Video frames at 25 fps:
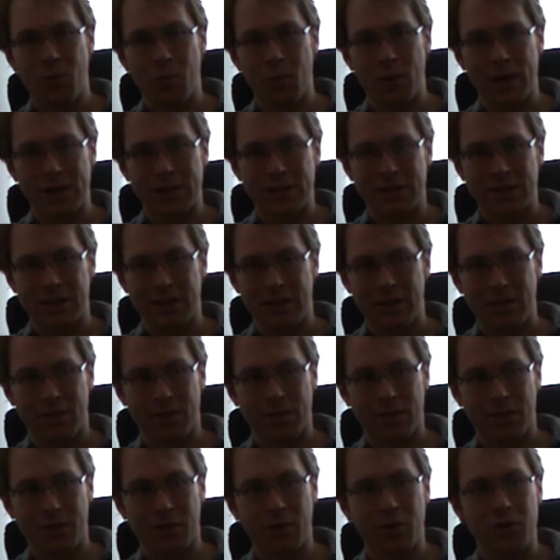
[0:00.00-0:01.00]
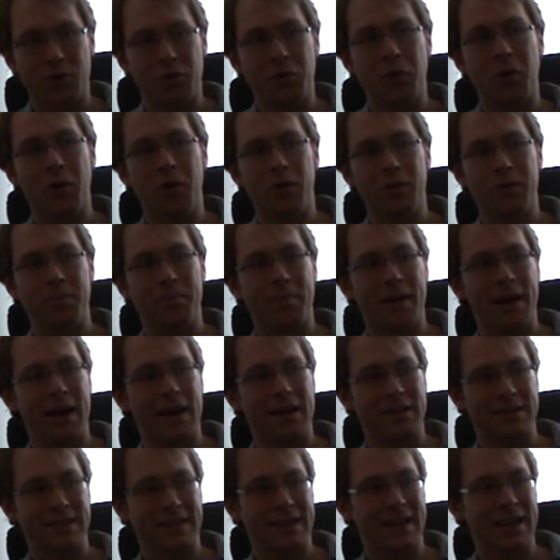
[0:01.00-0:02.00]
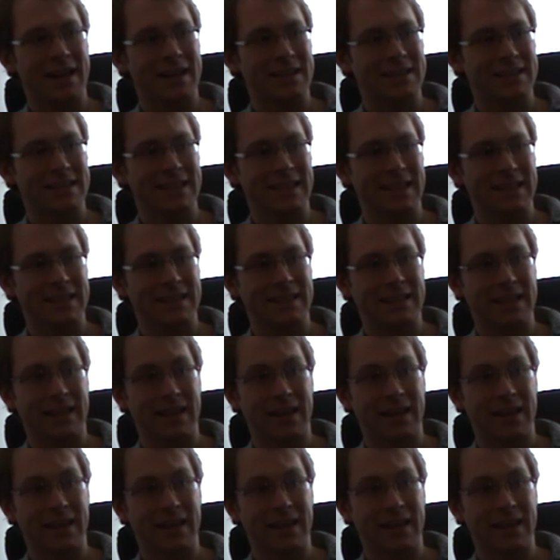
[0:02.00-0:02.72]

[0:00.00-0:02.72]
which is controlled by the Nazis.